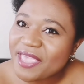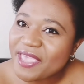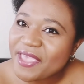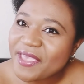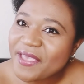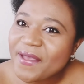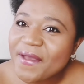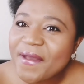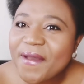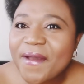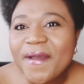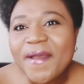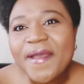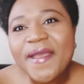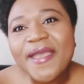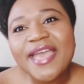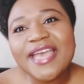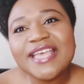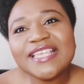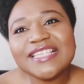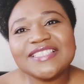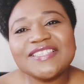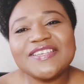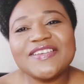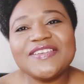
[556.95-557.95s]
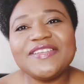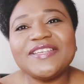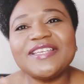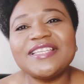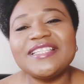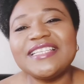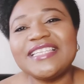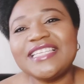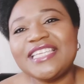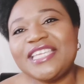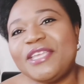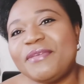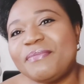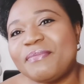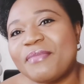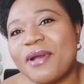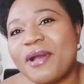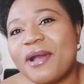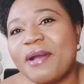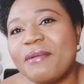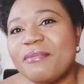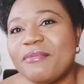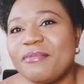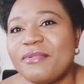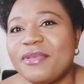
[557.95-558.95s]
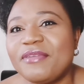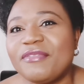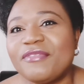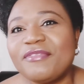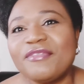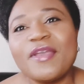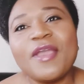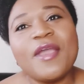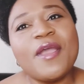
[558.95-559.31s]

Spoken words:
here, so you can keep up with